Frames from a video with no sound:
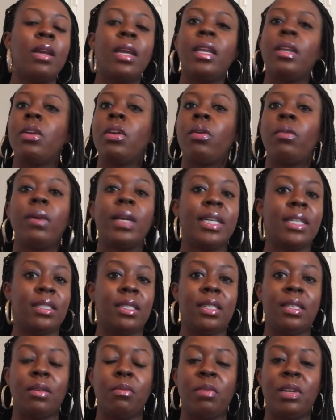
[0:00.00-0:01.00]
In no way
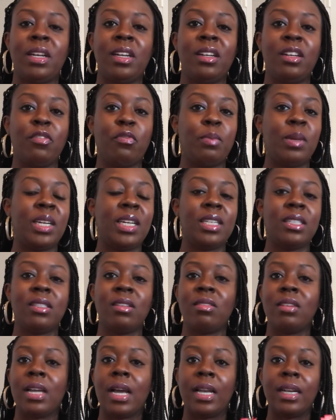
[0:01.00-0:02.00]
is it competitive because
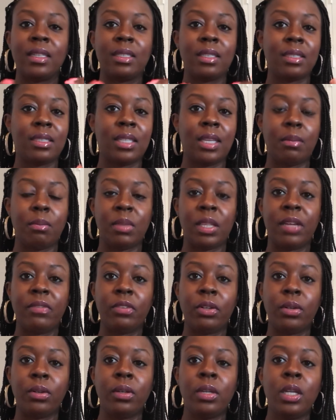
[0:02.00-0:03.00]
they're not at the same
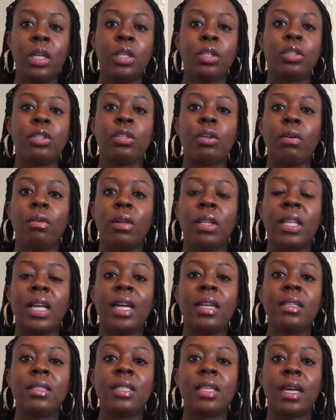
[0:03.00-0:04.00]
level. So a
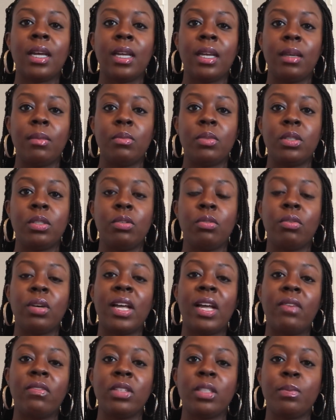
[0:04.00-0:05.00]
lot of times you'll
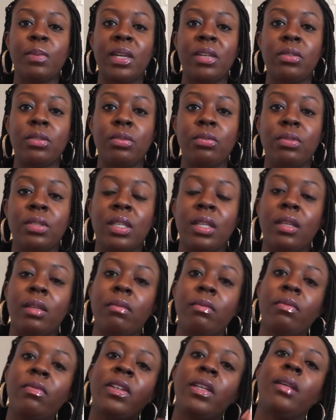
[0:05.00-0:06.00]
have a spouse who's like
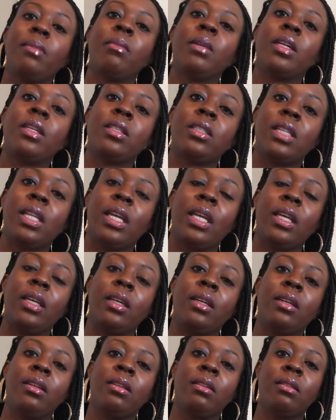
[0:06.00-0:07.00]
very much
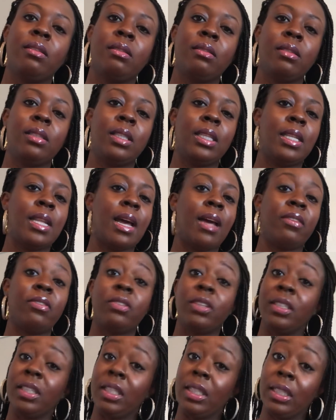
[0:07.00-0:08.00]
like not
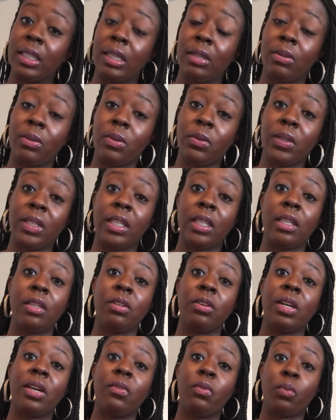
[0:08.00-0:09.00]
friendly and outgoing, and
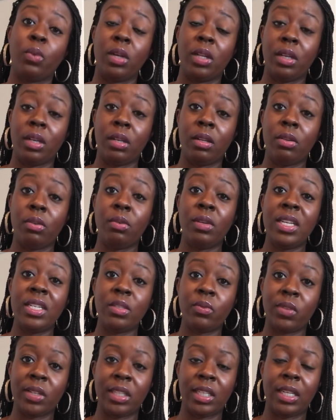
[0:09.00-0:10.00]
then you'll have one who
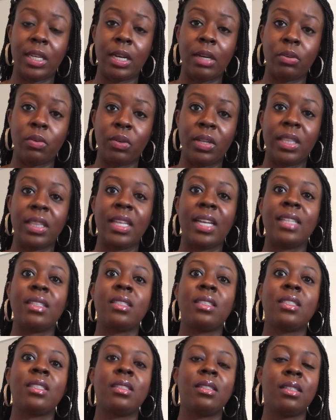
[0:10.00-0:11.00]
is friendly and outgoing.
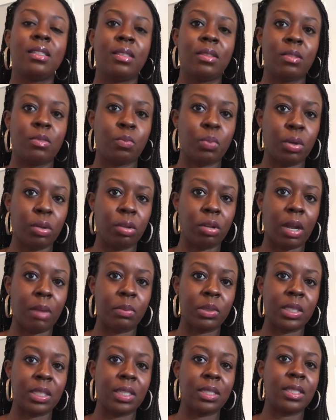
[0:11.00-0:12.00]
That's polar
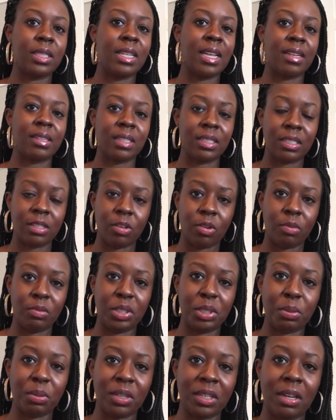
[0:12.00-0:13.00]
opposites. That doesn't
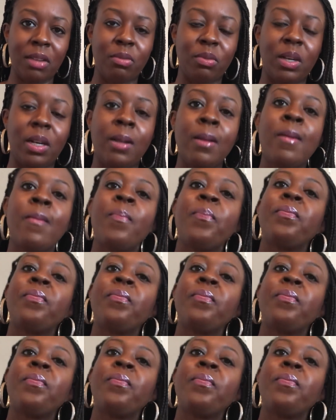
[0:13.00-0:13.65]
always work out well.